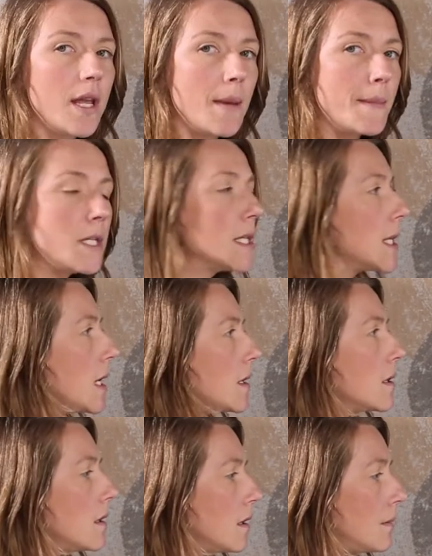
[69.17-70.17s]
the images
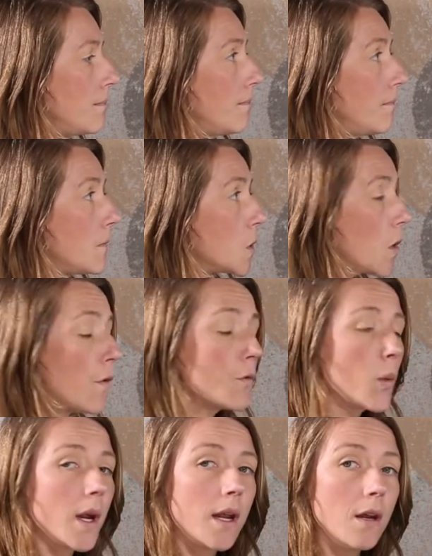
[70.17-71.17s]
into the
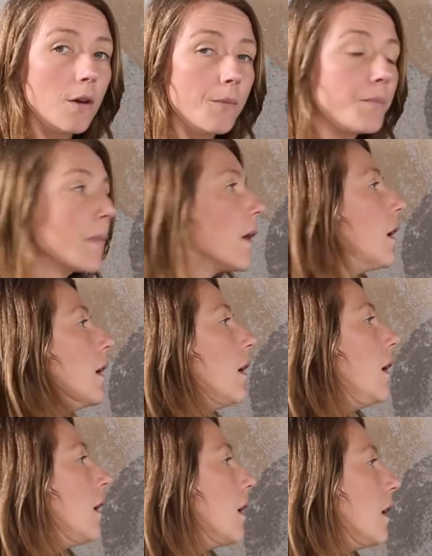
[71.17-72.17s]
software here.
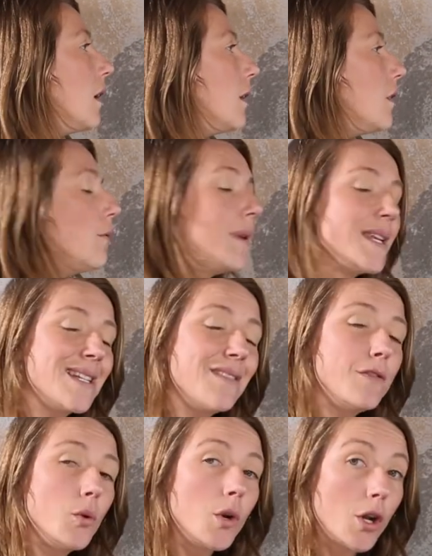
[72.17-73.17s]
Uh, the reason
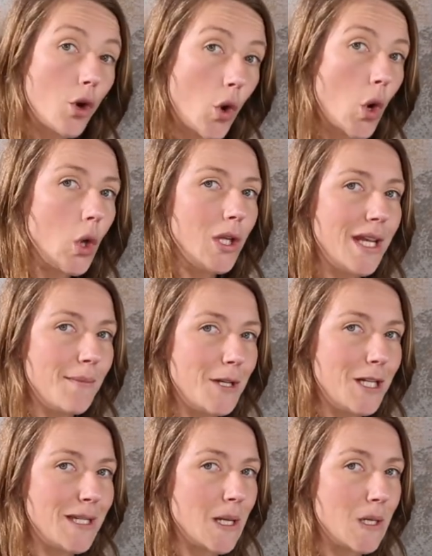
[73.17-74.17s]
I've loaded all the
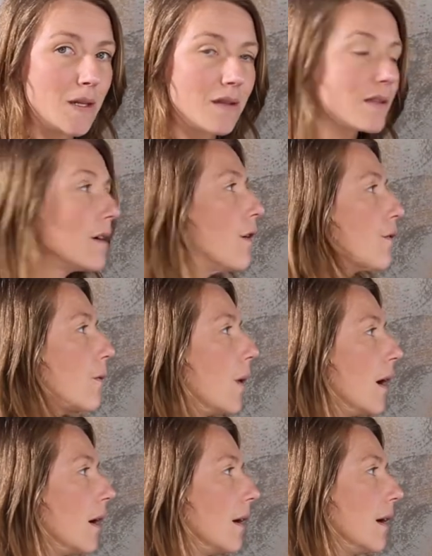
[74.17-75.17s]
images into the
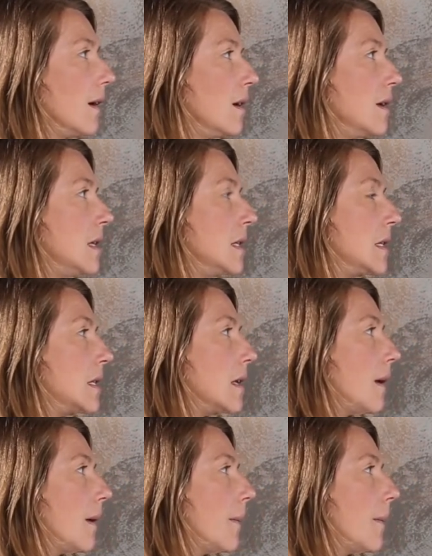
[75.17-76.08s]
software is